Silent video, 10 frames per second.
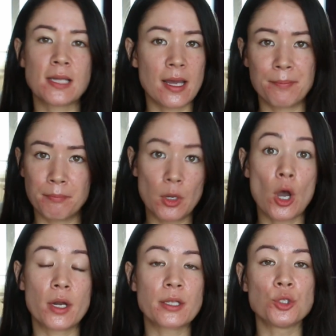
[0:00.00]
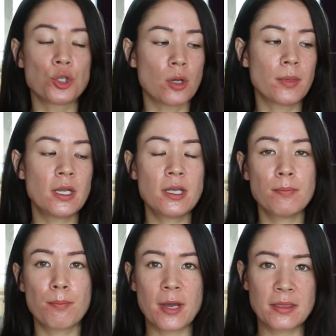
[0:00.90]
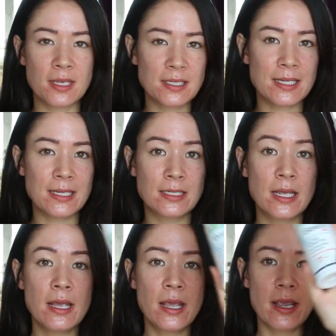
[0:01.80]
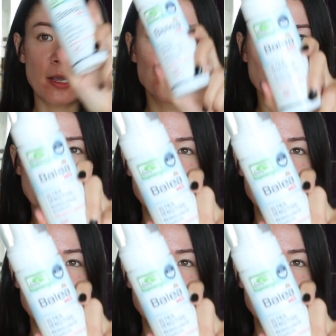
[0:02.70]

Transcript: I'm not in Germany, but this is a German